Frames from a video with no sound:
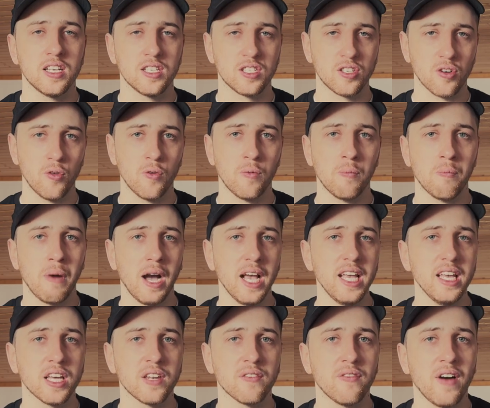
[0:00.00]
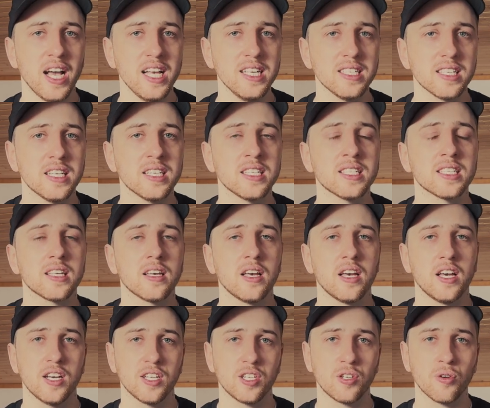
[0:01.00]
So my advice is
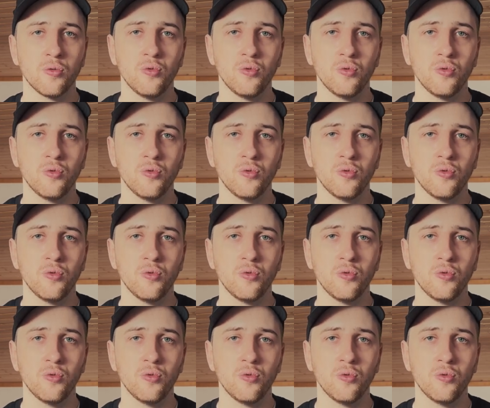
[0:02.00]
to